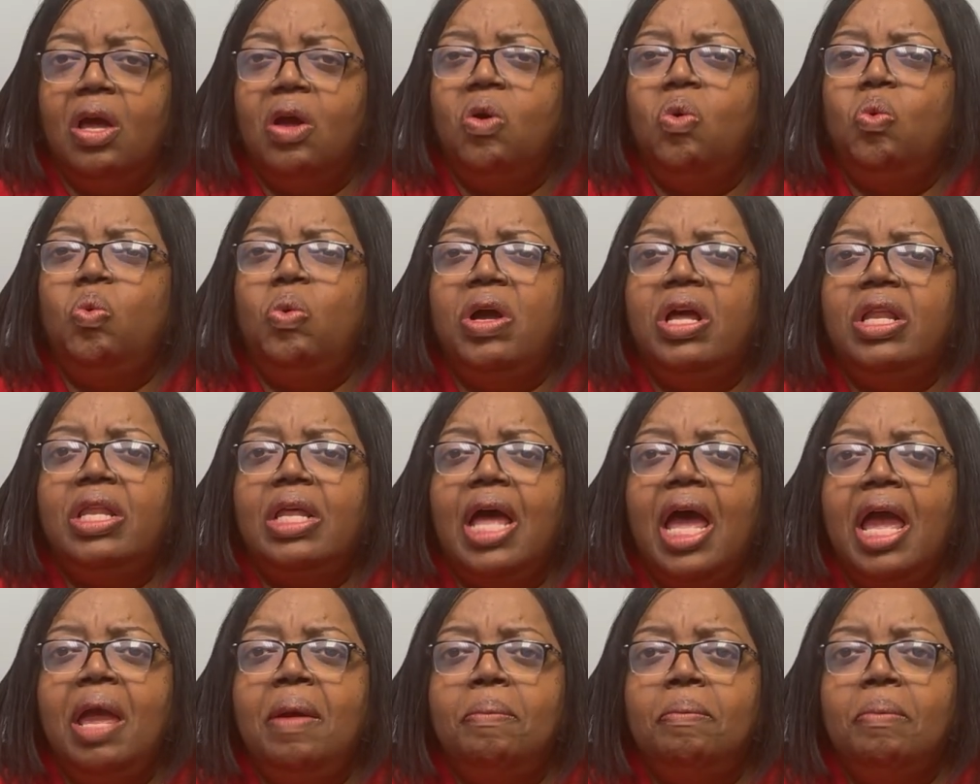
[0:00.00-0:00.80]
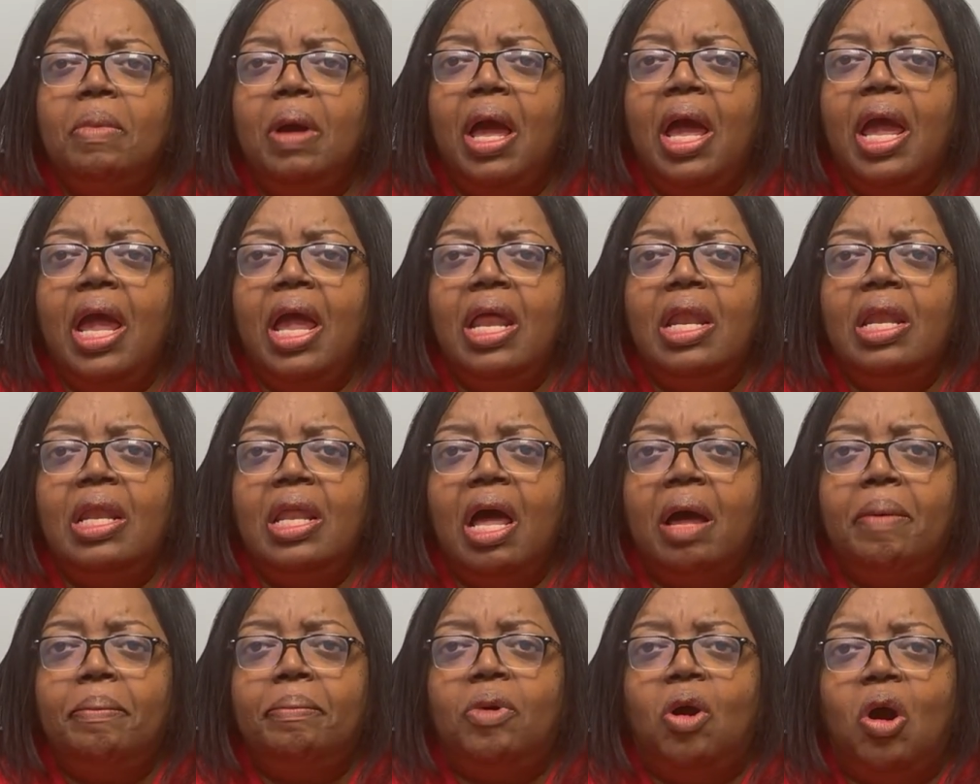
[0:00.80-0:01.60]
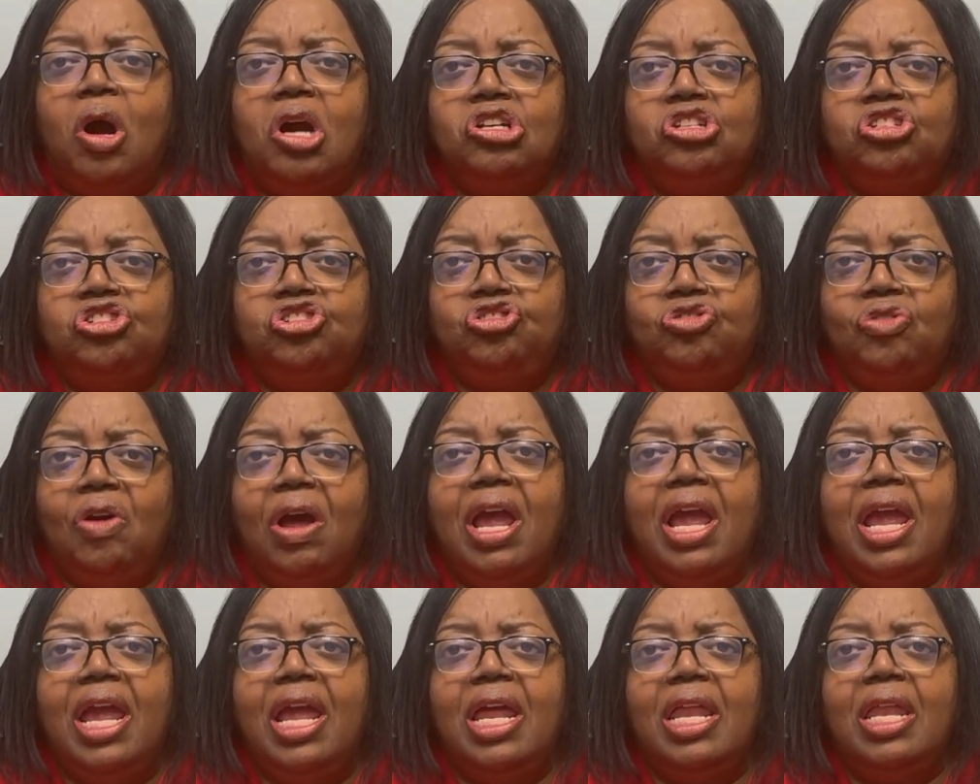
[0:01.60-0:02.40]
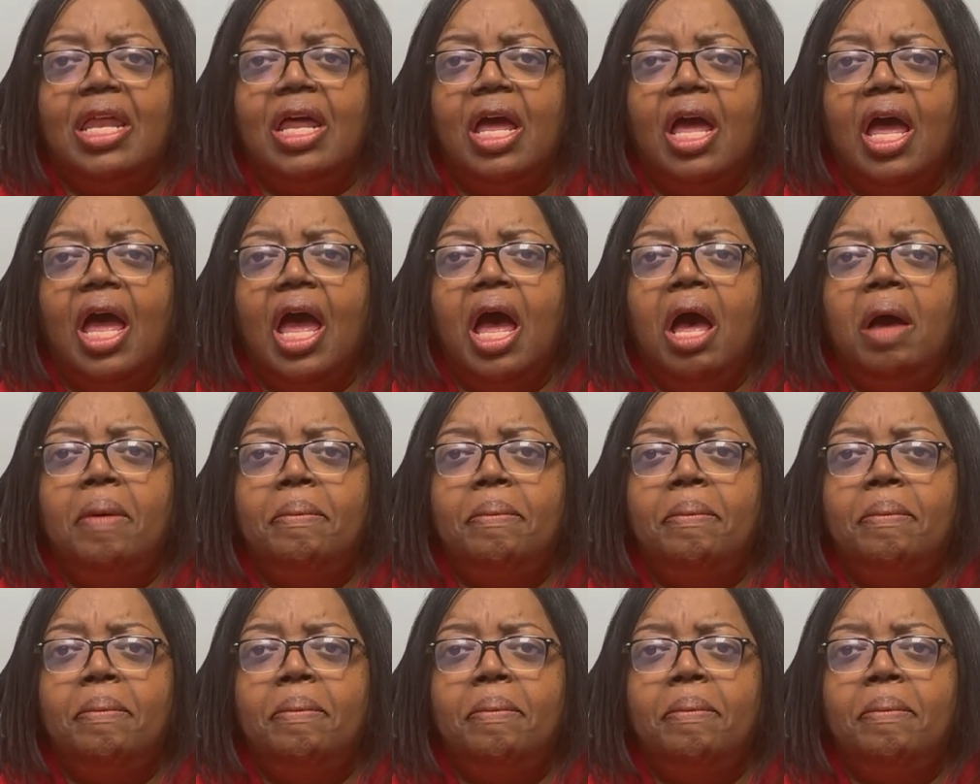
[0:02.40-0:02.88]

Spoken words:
with a lumbar strain, a